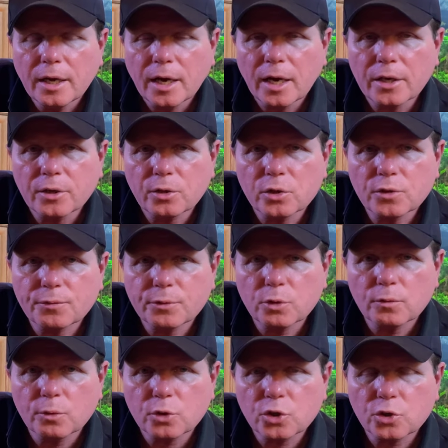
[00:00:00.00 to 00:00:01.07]
I use
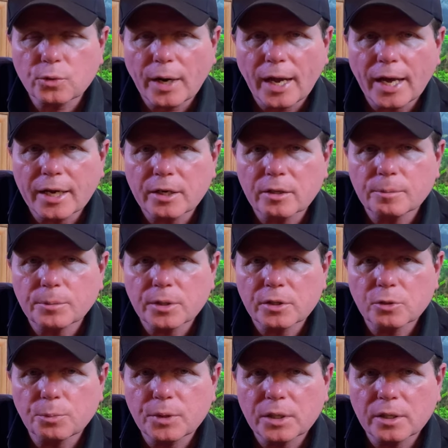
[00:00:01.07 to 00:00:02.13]
fluval stratum
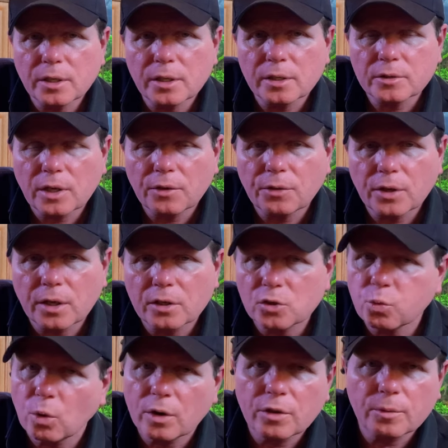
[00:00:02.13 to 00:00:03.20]
is because I think
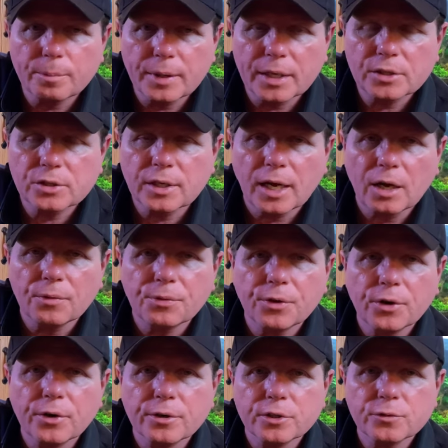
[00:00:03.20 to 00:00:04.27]
it's one of the best out
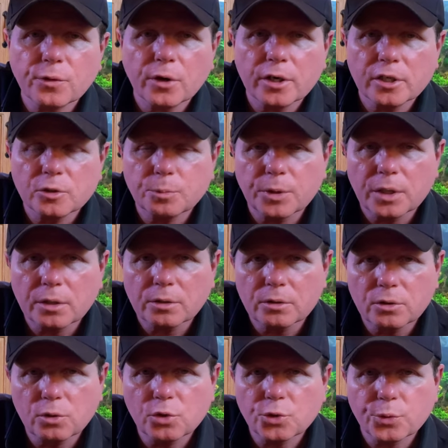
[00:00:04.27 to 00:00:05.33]
there as far as
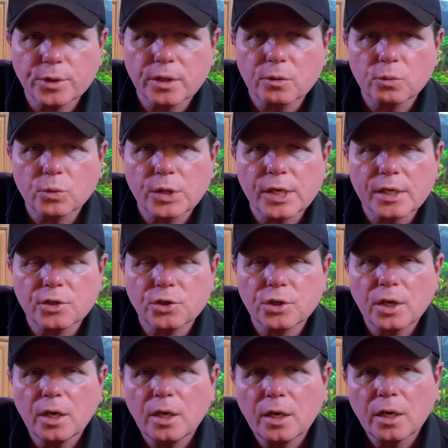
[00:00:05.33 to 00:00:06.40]
being nutrient rich
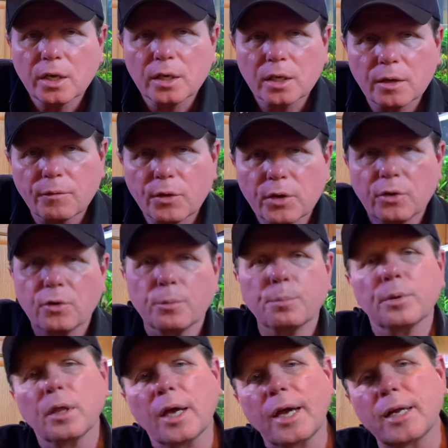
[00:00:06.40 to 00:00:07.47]
and giving your
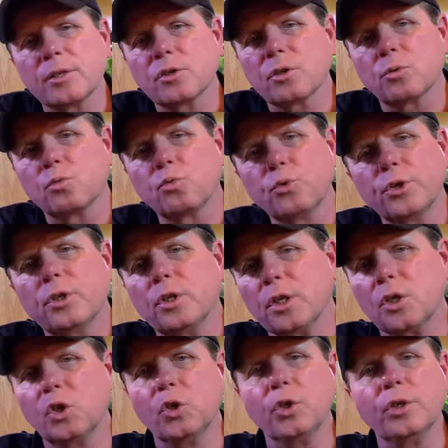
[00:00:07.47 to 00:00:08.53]
plants a
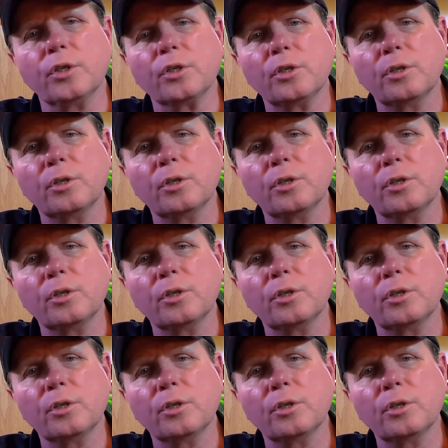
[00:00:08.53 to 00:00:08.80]
really good,